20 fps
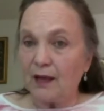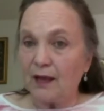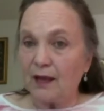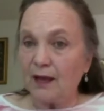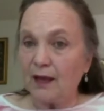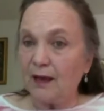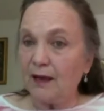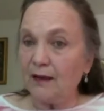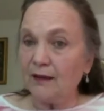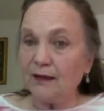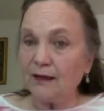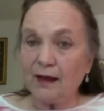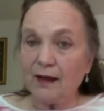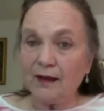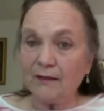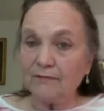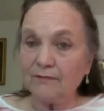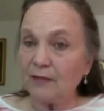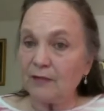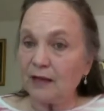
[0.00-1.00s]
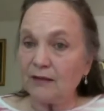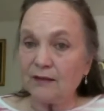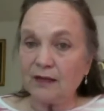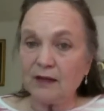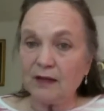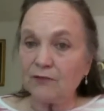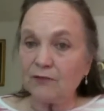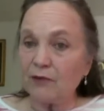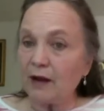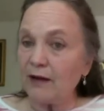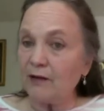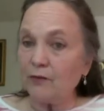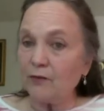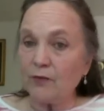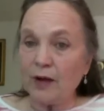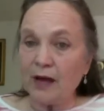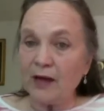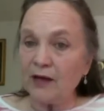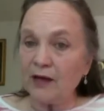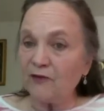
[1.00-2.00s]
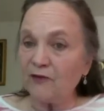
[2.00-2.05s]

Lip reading: And I think right away